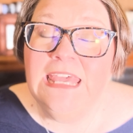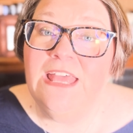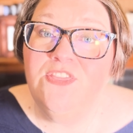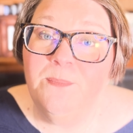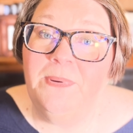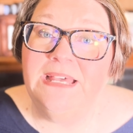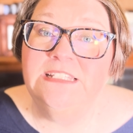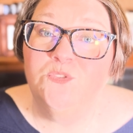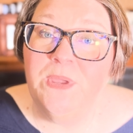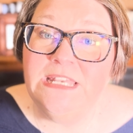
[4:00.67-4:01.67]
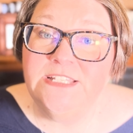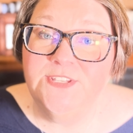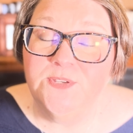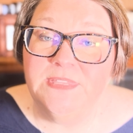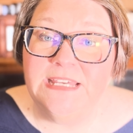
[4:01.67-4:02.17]
And the best way to
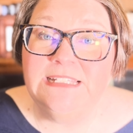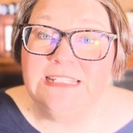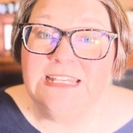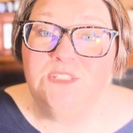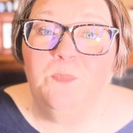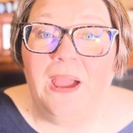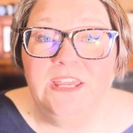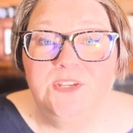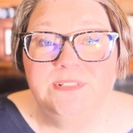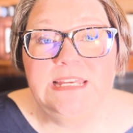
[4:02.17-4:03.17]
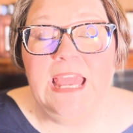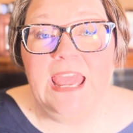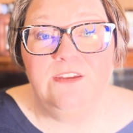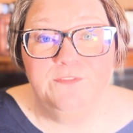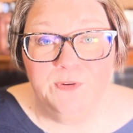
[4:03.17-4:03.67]
do this is by using
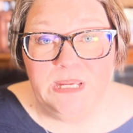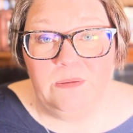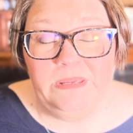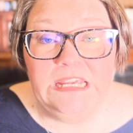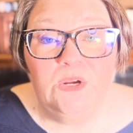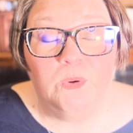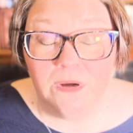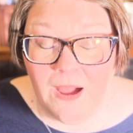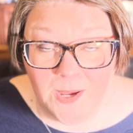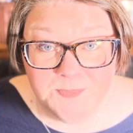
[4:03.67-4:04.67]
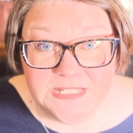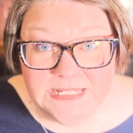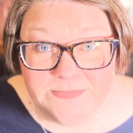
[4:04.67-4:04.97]
a freebie or opt-in.